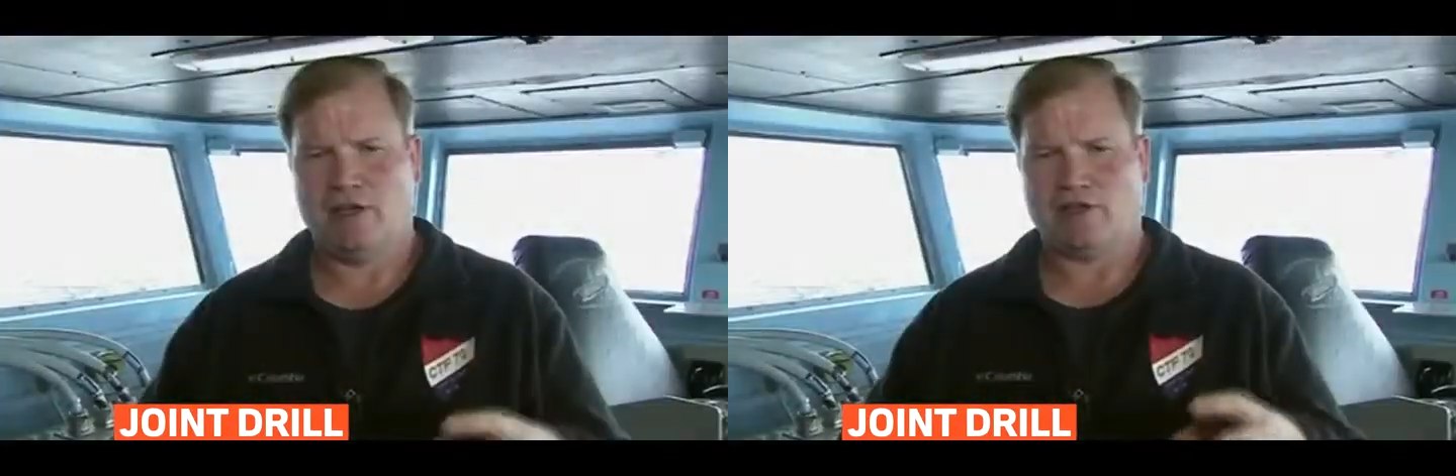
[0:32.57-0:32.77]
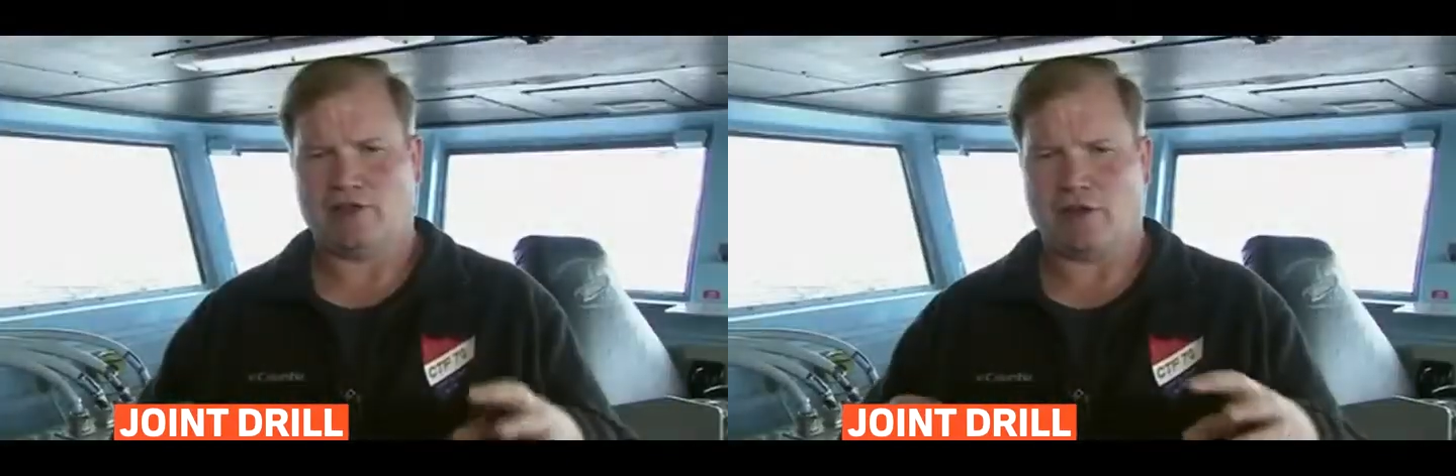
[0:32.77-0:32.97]

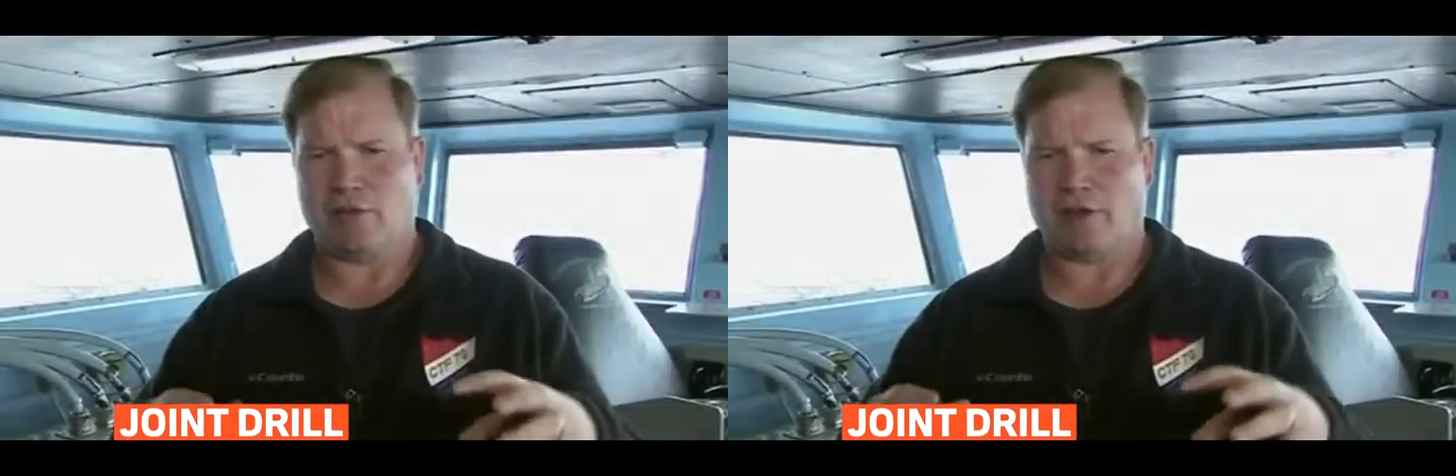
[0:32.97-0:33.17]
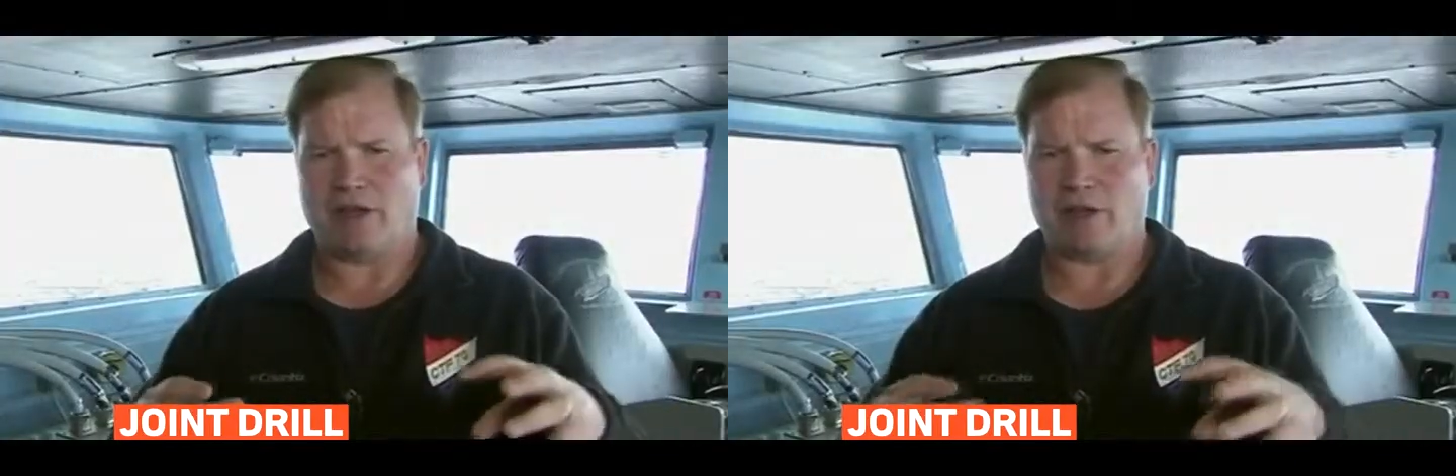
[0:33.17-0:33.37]
so
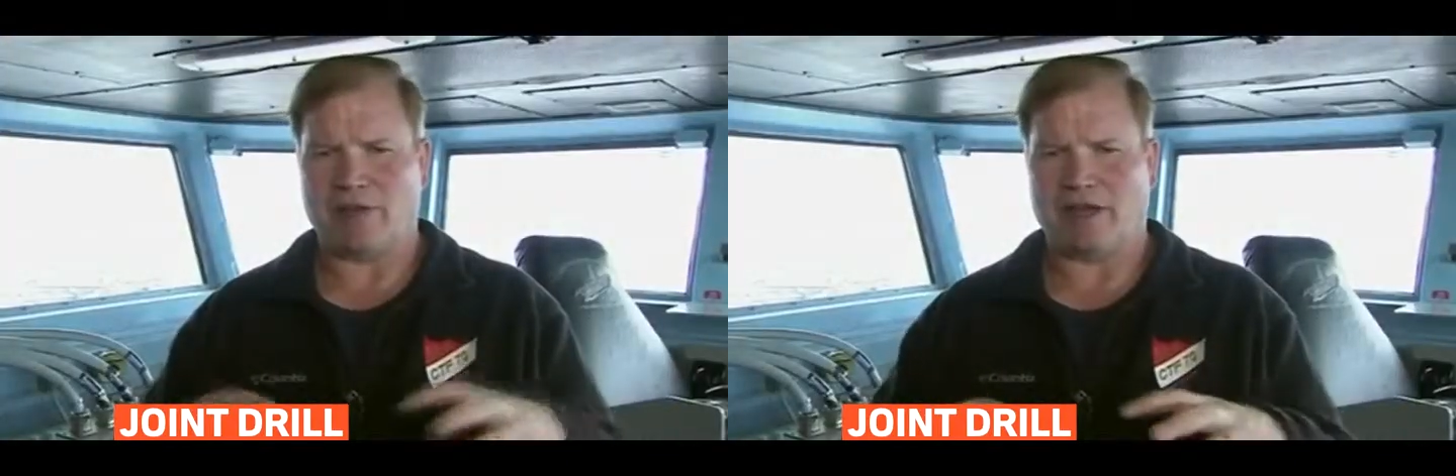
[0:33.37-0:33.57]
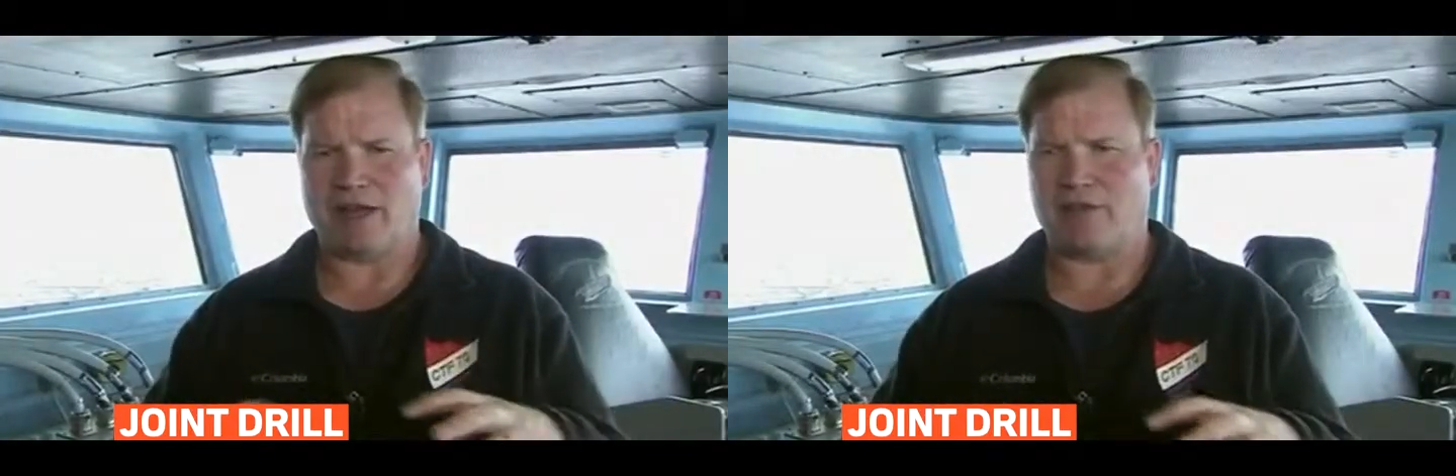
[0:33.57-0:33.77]
that we
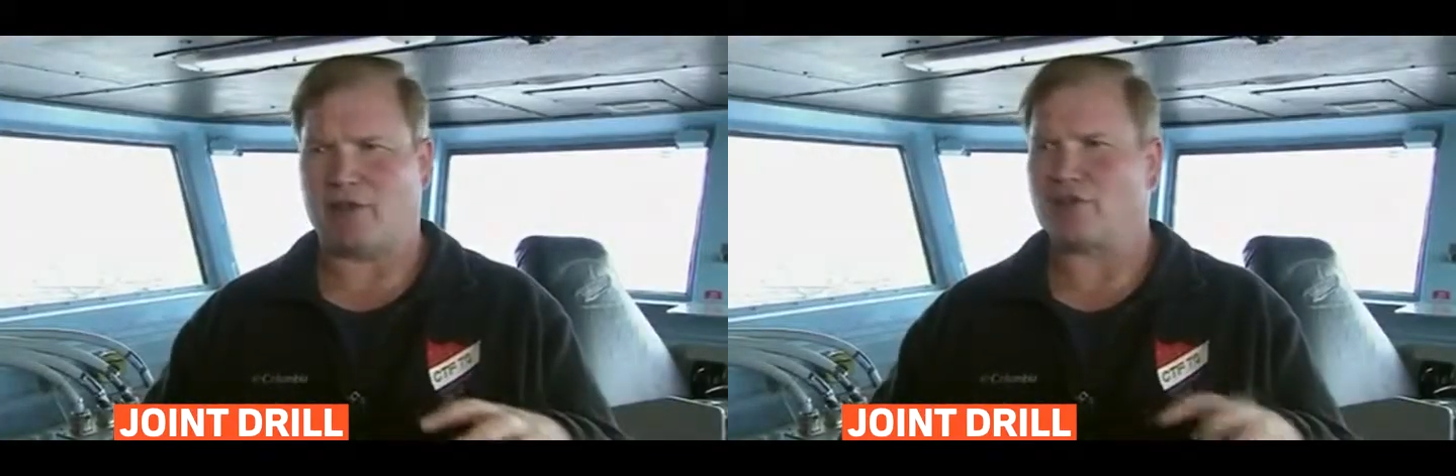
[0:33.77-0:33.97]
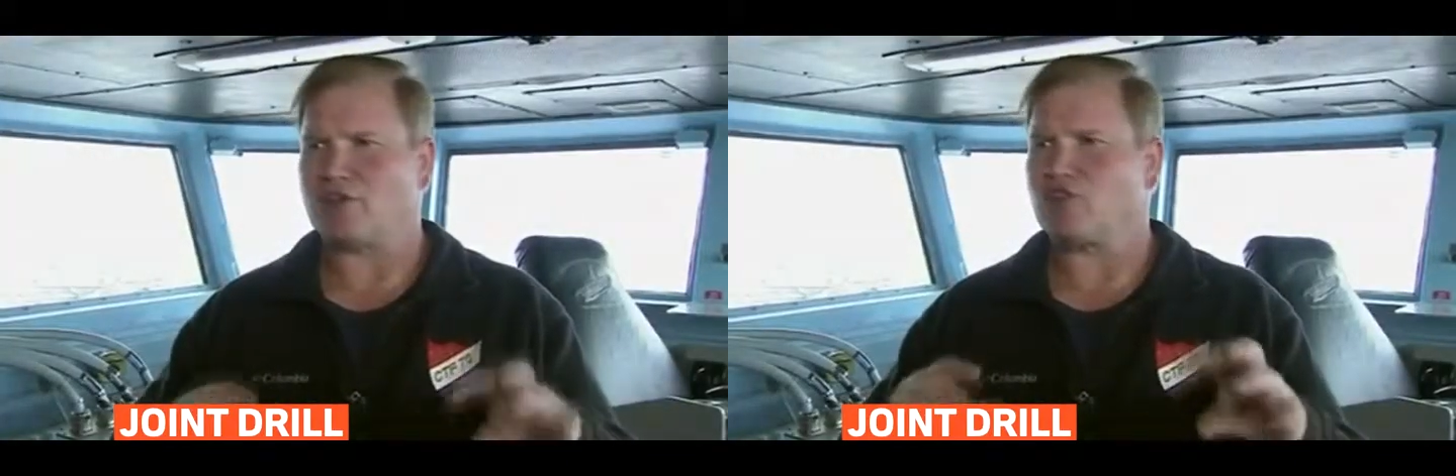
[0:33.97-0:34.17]
come
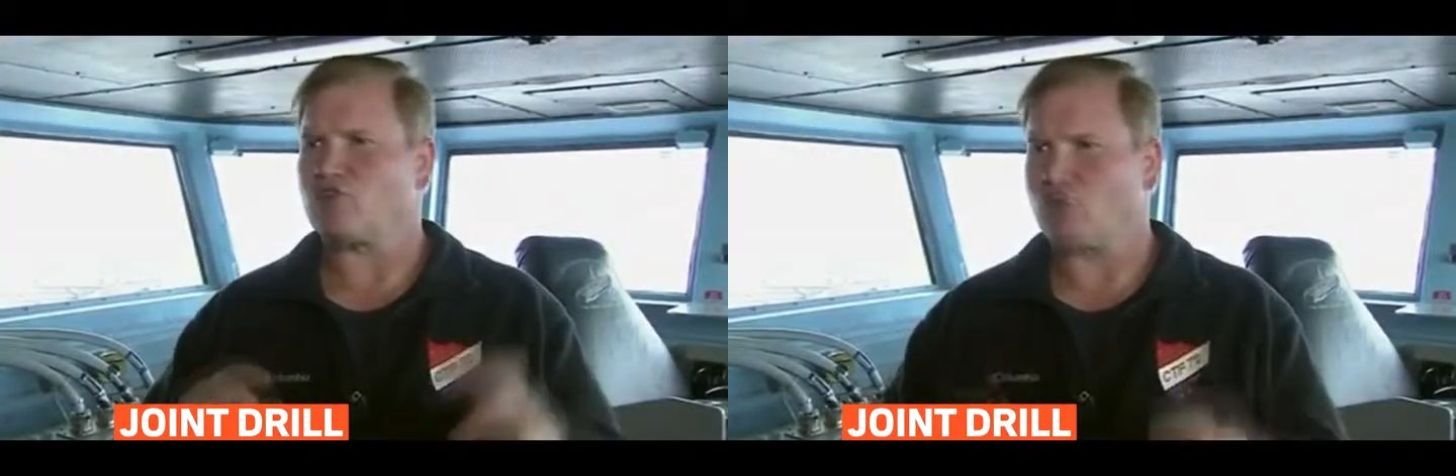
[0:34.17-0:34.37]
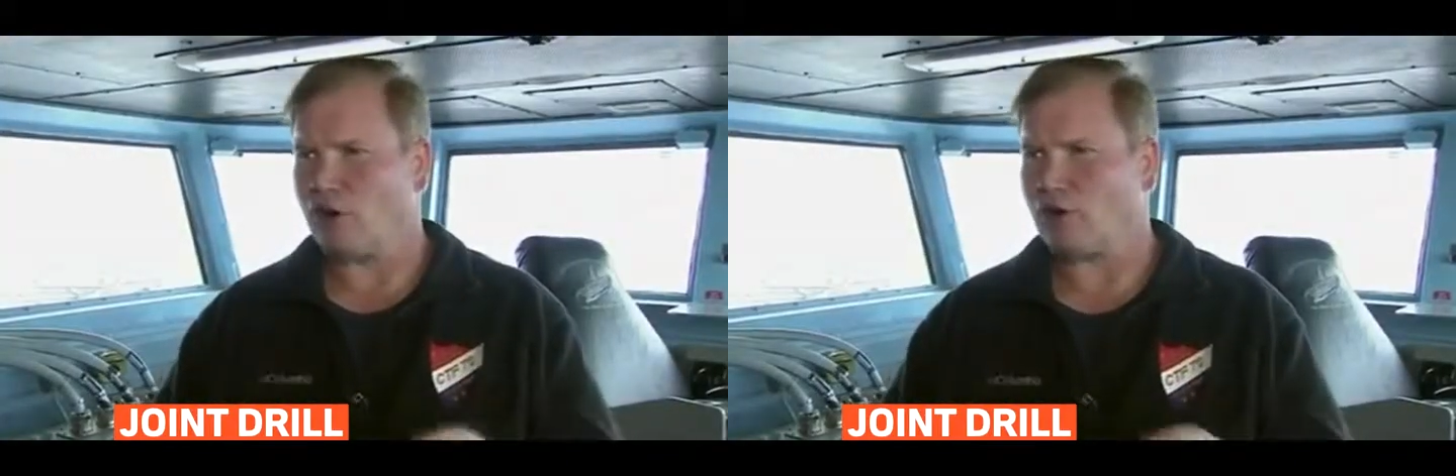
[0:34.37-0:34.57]
together as a
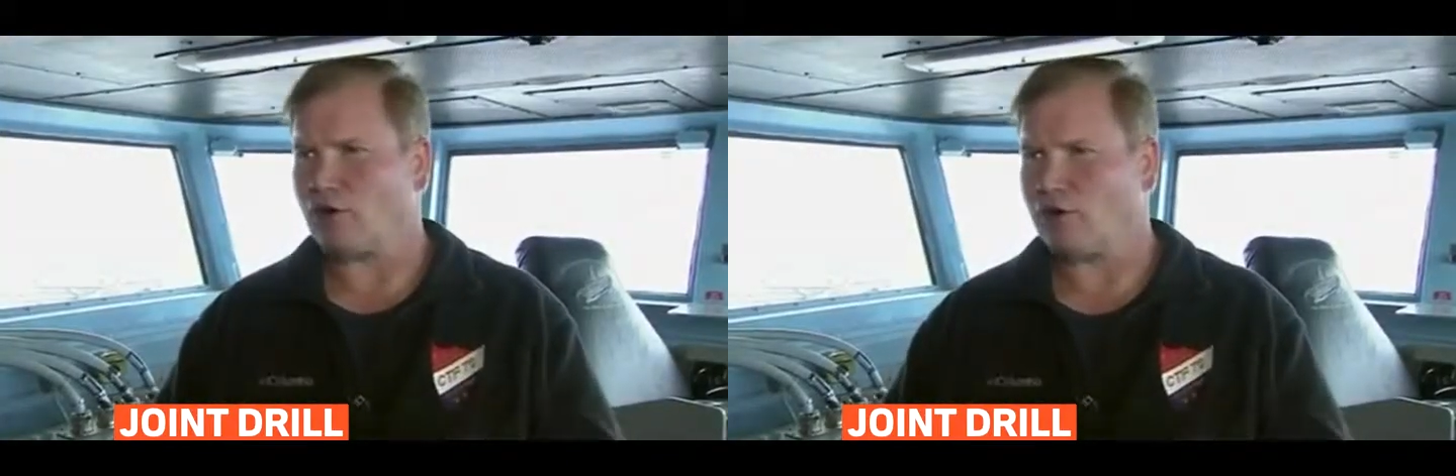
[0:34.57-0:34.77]
stronger